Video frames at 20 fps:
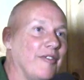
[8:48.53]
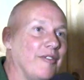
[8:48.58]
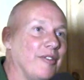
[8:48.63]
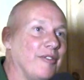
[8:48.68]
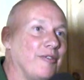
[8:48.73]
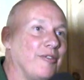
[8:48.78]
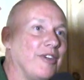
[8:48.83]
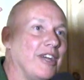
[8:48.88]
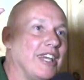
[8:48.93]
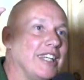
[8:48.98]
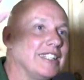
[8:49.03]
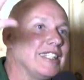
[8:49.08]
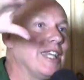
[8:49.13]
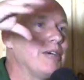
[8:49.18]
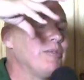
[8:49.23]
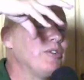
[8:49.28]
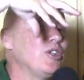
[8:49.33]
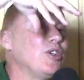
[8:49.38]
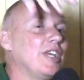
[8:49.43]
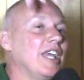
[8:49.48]
of the phrase.
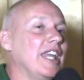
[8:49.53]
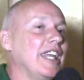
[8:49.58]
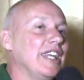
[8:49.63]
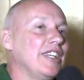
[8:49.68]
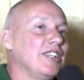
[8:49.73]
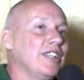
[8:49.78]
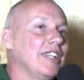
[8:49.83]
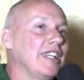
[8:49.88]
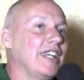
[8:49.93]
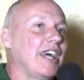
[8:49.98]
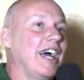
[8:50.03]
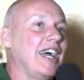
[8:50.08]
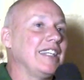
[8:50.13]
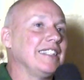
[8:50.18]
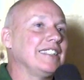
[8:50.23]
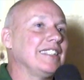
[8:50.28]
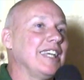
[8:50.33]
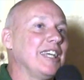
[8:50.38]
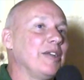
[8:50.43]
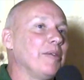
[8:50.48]
Then when you get into the high
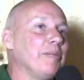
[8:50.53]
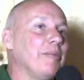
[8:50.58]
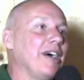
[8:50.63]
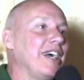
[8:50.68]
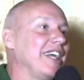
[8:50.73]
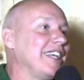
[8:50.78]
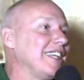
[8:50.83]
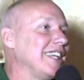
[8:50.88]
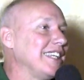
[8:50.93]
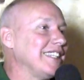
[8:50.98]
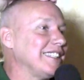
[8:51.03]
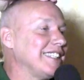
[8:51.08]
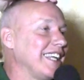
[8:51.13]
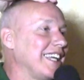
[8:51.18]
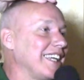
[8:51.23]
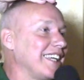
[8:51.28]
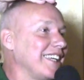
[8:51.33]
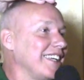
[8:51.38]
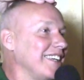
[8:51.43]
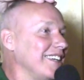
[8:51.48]
state of mind, it's
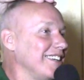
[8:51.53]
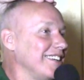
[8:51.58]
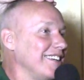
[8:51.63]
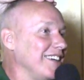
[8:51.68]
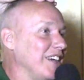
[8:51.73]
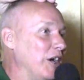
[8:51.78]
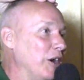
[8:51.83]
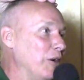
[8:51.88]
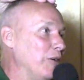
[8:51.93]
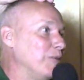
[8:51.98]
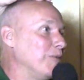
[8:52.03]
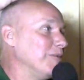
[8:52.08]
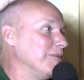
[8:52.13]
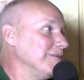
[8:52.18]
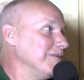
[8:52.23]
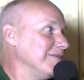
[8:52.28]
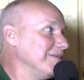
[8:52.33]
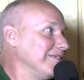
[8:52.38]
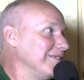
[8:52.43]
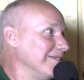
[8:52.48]
like, oh,
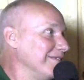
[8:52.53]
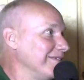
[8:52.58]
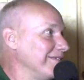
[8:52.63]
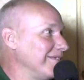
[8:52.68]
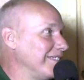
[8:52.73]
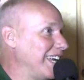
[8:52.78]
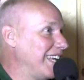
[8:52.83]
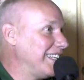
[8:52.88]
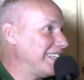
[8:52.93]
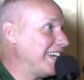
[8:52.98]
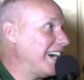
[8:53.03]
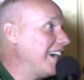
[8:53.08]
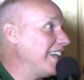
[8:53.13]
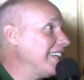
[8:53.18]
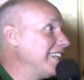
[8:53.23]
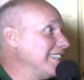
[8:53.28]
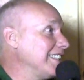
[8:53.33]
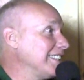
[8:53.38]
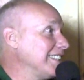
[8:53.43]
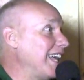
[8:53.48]
and
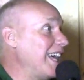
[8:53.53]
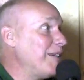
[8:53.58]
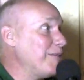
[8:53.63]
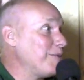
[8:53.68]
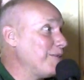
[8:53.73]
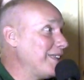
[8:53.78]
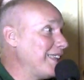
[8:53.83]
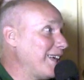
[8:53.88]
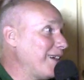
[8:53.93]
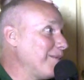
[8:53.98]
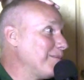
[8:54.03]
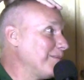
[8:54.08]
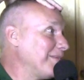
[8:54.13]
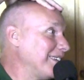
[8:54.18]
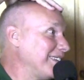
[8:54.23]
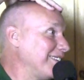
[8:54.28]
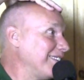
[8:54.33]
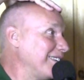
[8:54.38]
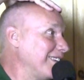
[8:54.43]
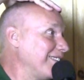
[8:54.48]
God is not without me.
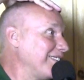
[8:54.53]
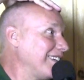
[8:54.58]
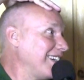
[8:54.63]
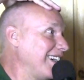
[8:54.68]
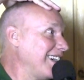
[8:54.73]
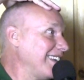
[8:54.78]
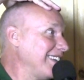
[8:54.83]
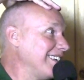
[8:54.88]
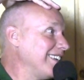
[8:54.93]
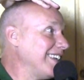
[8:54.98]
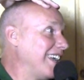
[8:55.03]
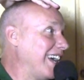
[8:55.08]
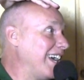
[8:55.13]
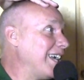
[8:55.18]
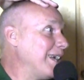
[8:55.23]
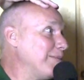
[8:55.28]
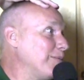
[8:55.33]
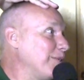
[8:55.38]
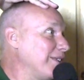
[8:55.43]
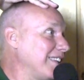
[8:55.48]
You know, God,
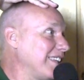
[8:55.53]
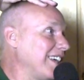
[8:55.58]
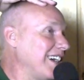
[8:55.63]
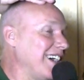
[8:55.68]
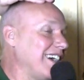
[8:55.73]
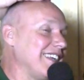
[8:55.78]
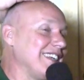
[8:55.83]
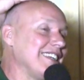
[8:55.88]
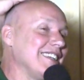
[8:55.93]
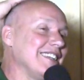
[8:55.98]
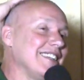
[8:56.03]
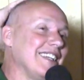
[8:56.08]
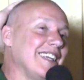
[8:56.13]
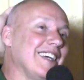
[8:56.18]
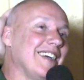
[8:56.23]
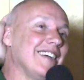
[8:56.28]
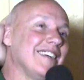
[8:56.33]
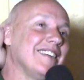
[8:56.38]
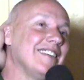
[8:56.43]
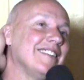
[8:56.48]
I am with God.
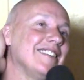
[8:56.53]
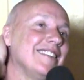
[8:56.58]
Yeah.